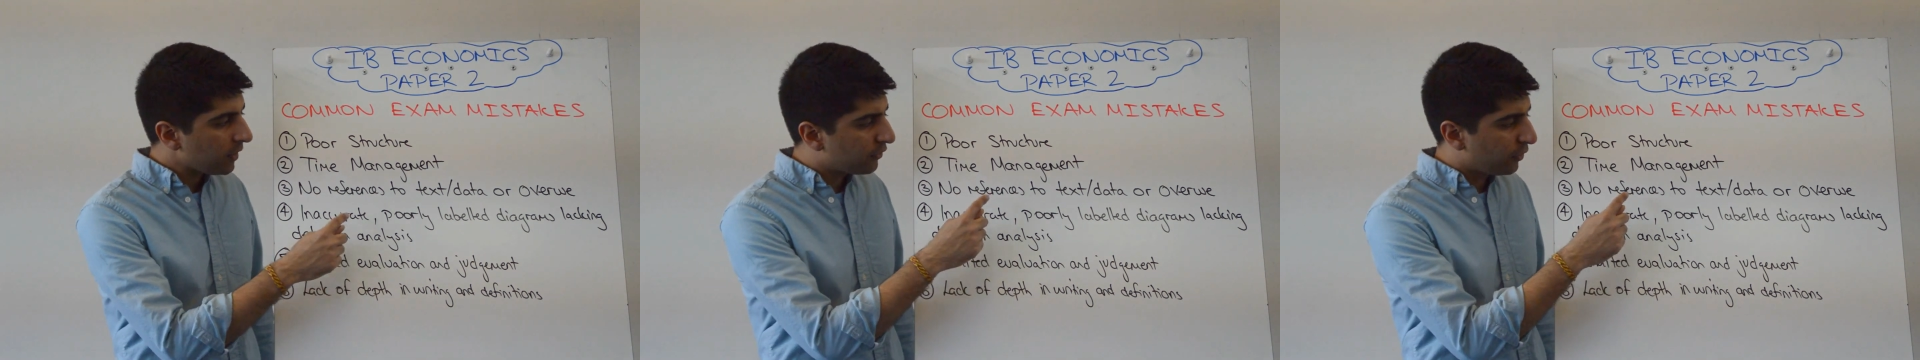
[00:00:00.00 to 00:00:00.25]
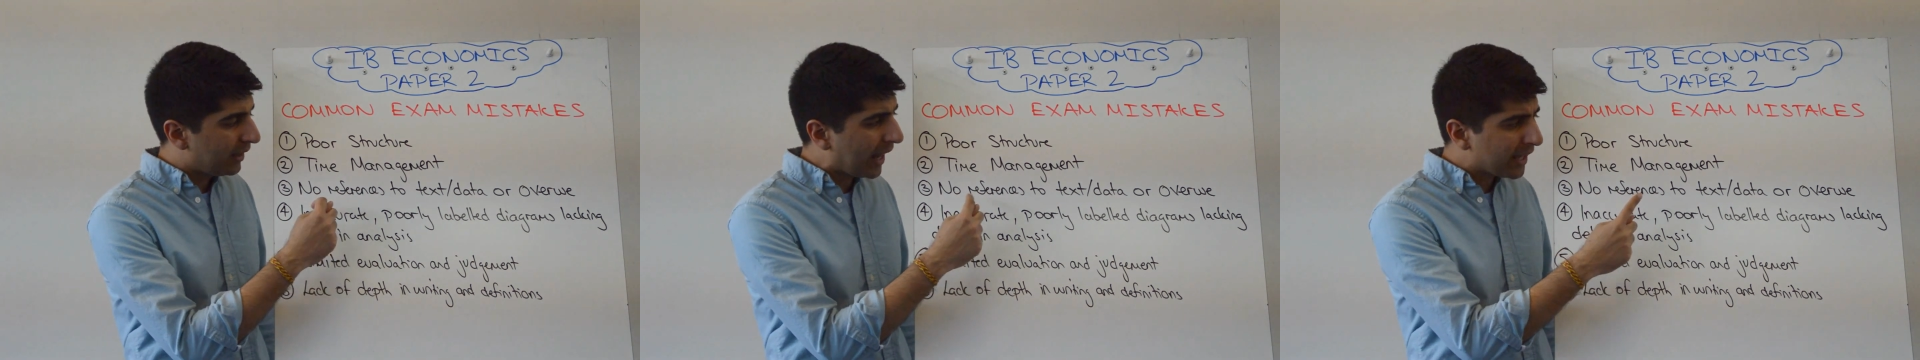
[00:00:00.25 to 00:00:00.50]

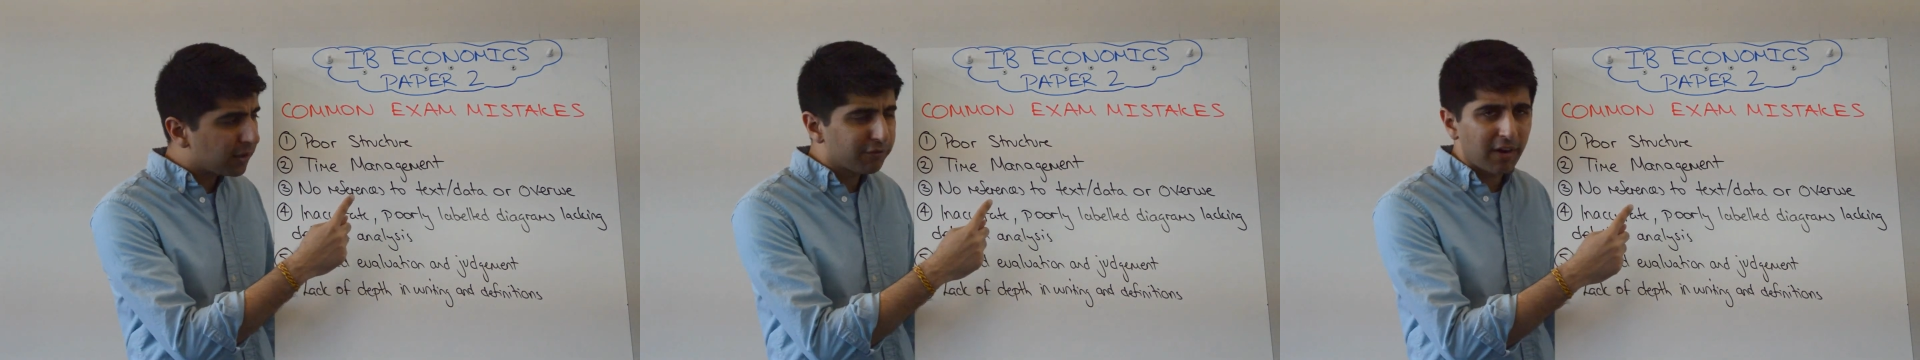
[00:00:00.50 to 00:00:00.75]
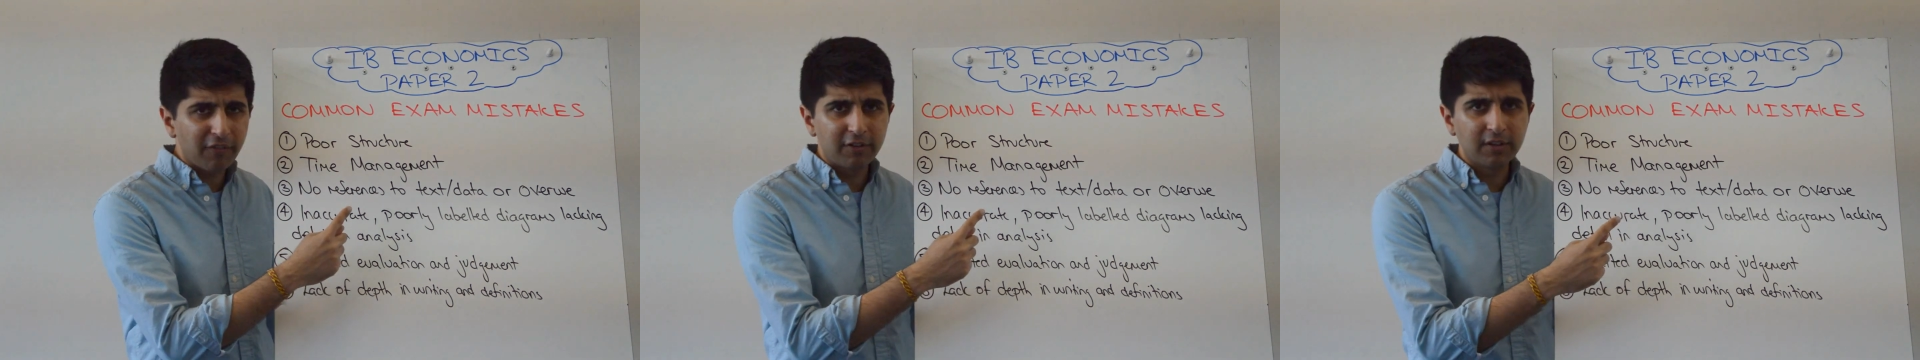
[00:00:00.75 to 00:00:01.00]
So lack of
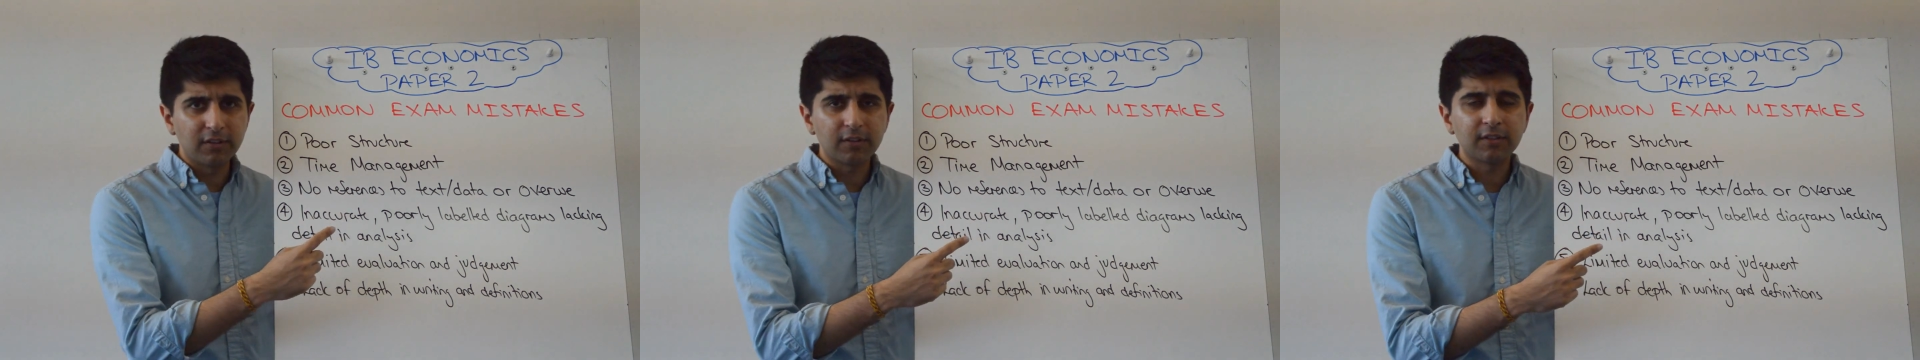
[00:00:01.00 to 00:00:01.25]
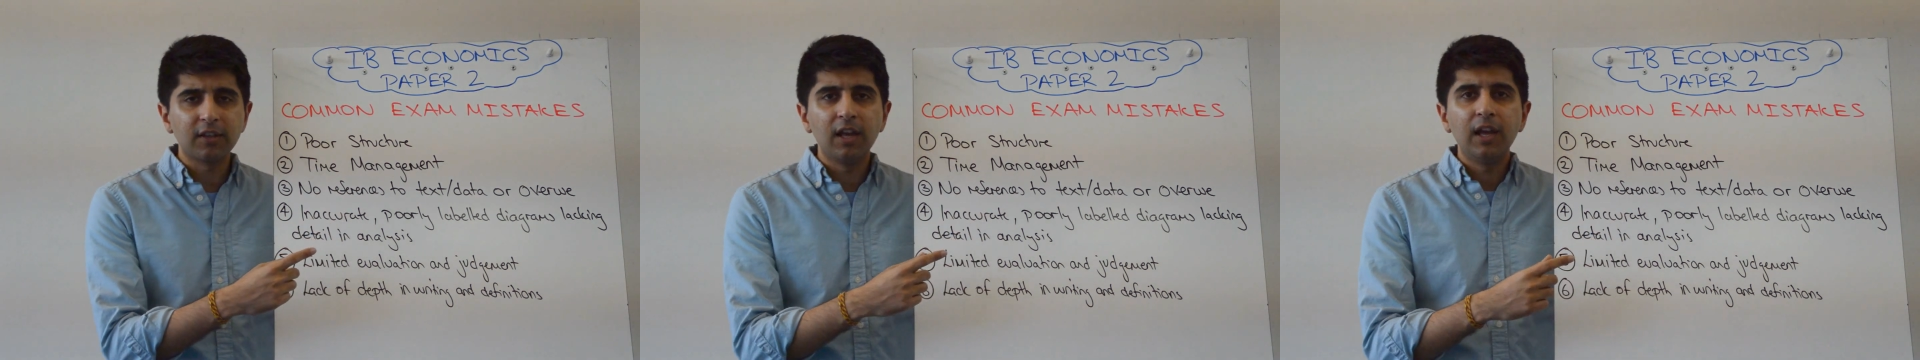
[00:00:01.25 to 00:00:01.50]

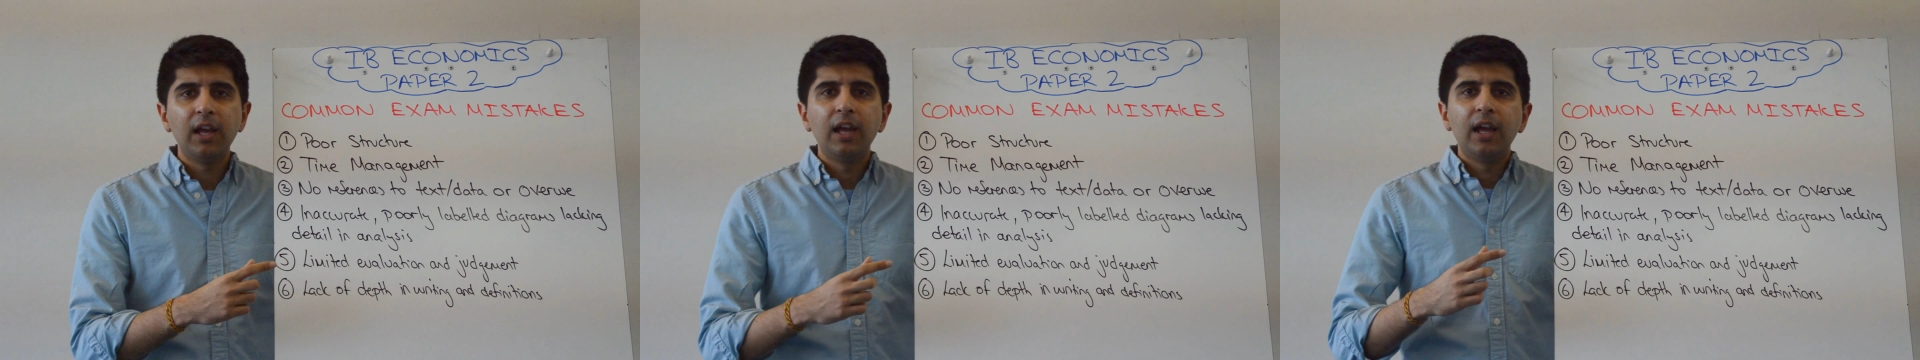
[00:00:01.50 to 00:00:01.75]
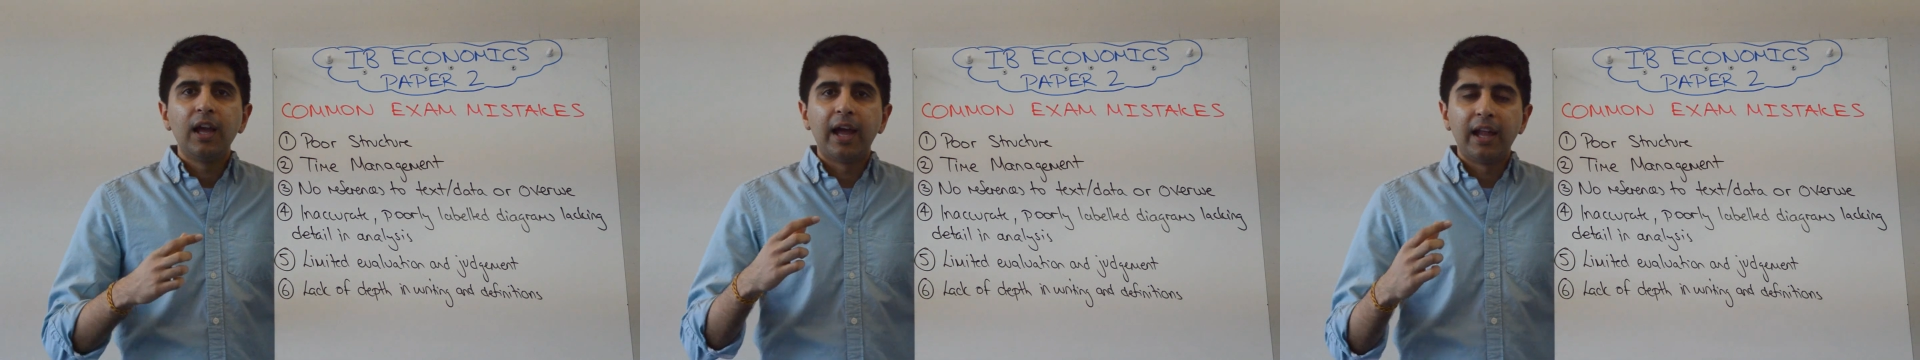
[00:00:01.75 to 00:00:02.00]
reference,
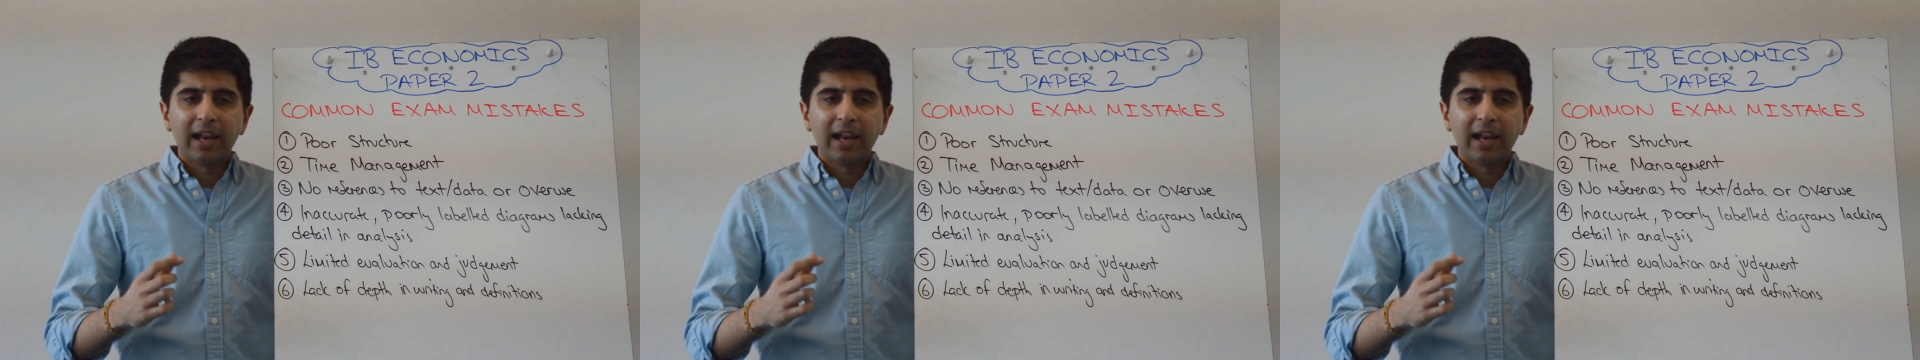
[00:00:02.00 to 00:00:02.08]
uh,